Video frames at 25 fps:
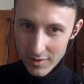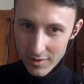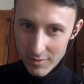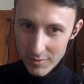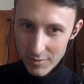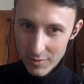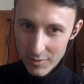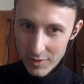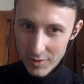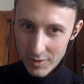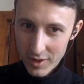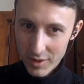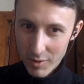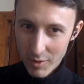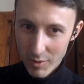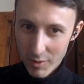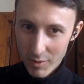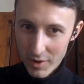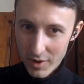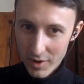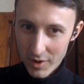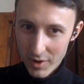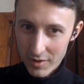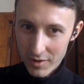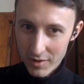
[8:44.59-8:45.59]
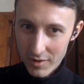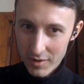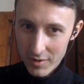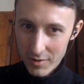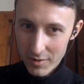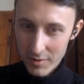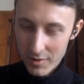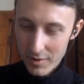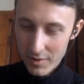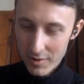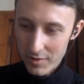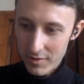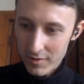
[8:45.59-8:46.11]
really, what we ought to
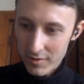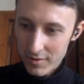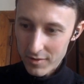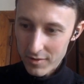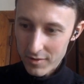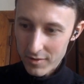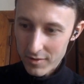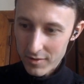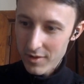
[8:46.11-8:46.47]
do is,